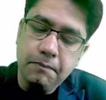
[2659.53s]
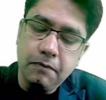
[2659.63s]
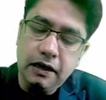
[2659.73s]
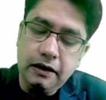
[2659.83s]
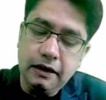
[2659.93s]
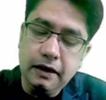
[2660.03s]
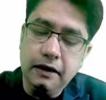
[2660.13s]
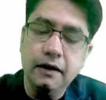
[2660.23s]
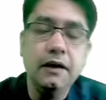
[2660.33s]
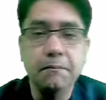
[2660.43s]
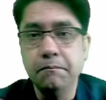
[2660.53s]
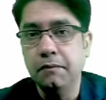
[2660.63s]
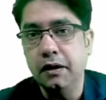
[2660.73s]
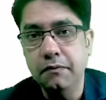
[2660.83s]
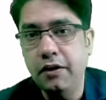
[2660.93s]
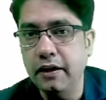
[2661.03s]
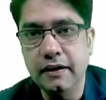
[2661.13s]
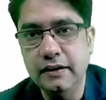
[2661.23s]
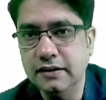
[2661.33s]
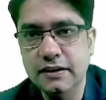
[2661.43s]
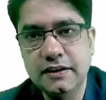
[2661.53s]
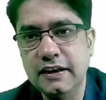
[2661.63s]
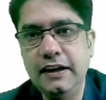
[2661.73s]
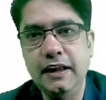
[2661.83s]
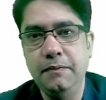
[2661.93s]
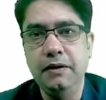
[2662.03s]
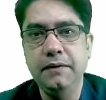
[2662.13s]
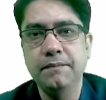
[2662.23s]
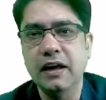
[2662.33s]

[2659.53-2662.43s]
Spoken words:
multi-drug resistant TB,